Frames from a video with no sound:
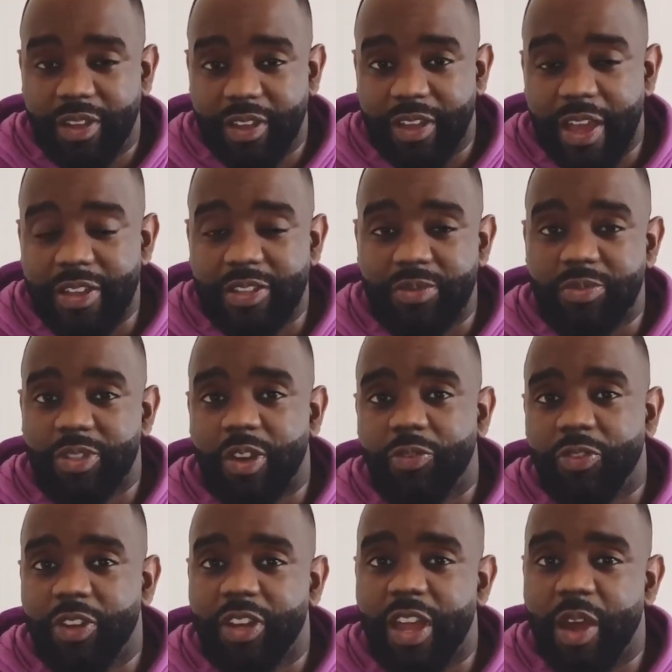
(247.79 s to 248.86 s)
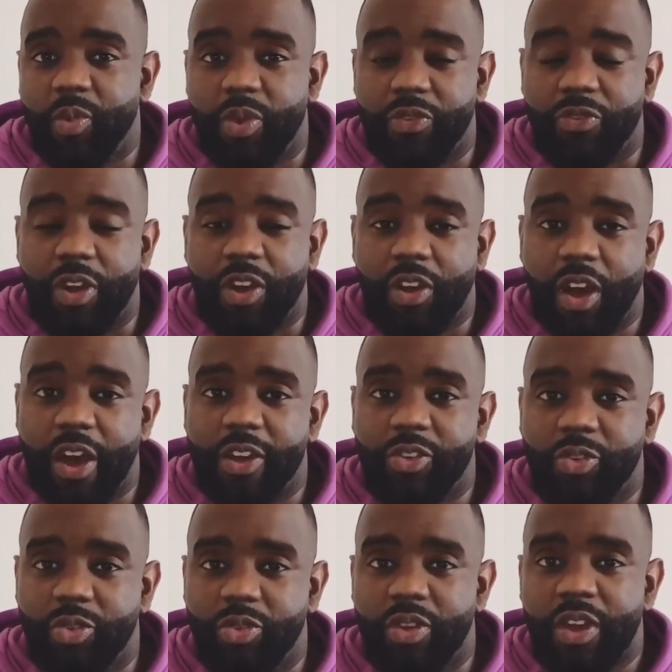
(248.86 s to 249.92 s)
gets himself in there with a guy
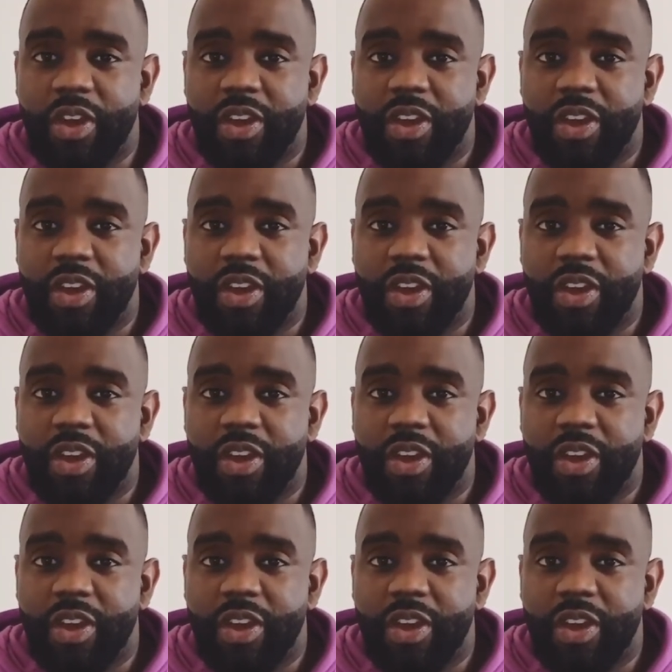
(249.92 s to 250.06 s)
who